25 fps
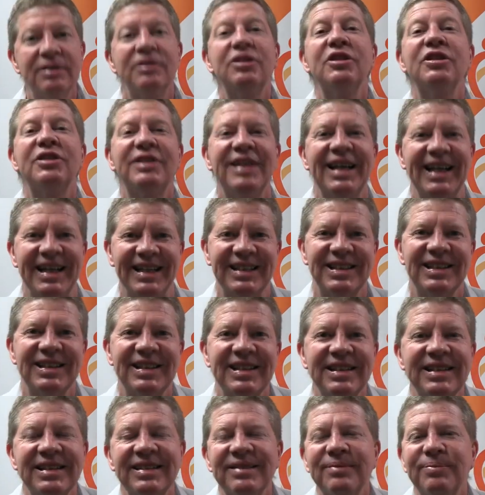to
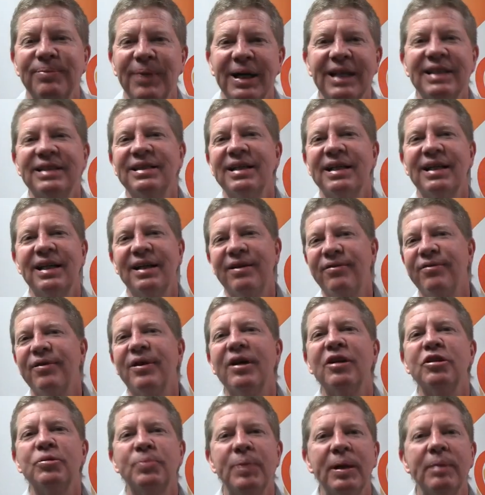test, basically for
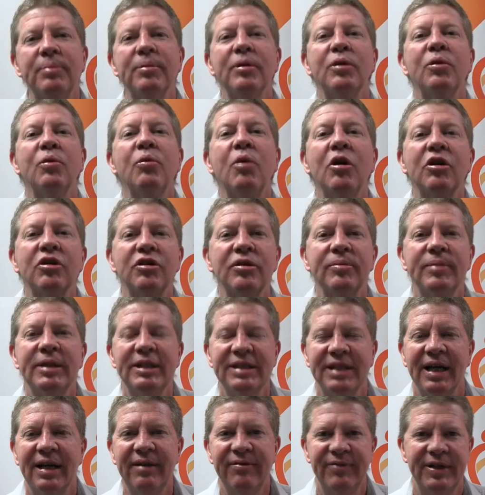those people that want to be
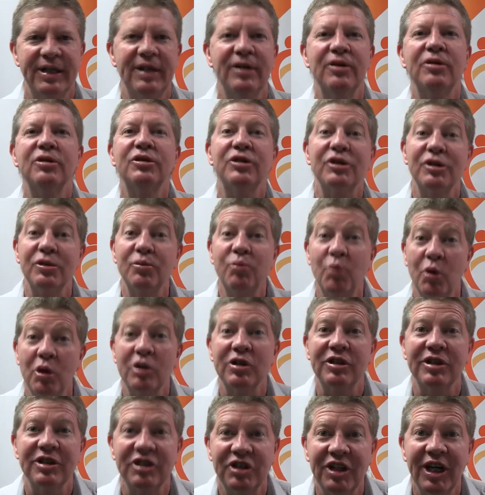safety conscious and
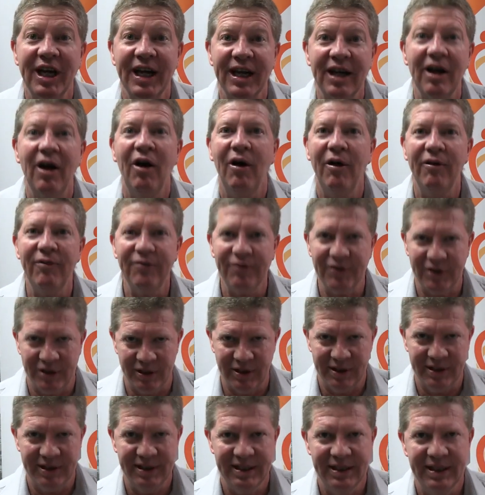want to check
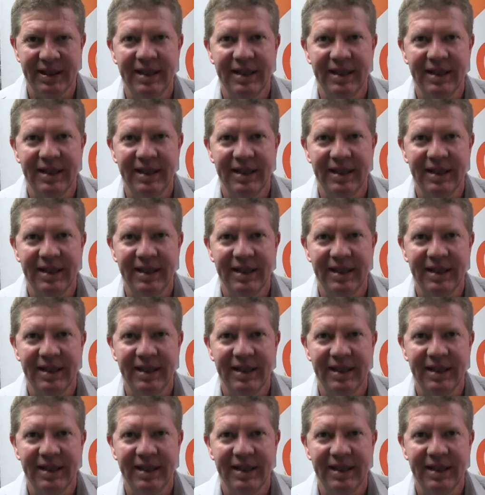often.